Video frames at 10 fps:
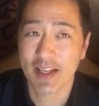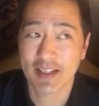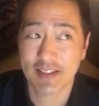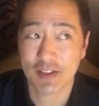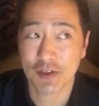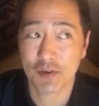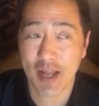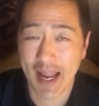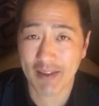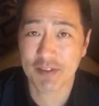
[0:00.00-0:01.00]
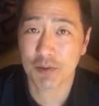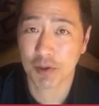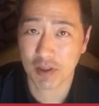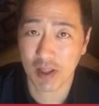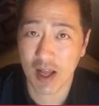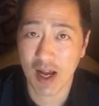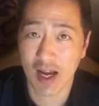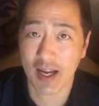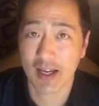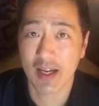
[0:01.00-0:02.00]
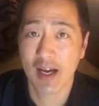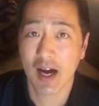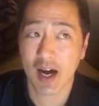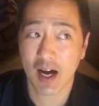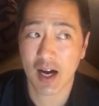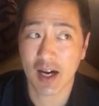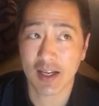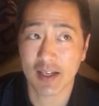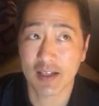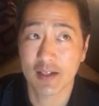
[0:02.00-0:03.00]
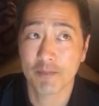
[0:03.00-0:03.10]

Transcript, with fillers: is that you don't have to rely on